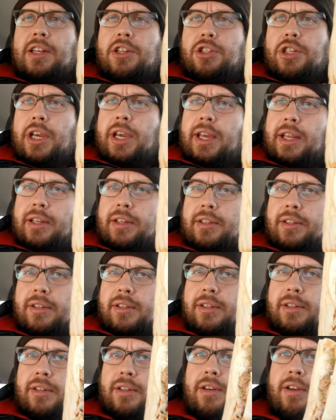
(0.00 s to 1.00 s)
Kicking
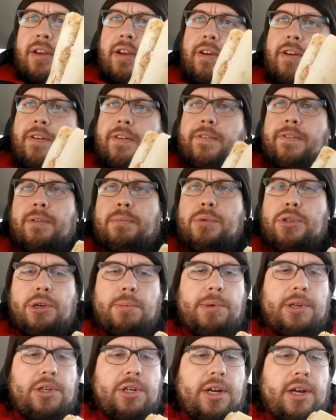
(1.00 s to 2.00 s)
Chicken
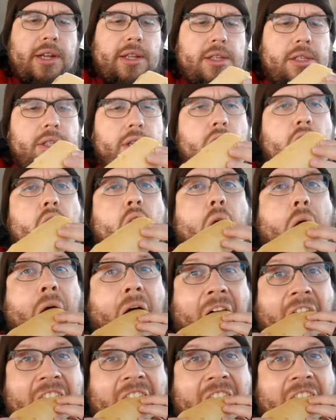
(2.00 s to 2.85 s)
from Jimmy John's.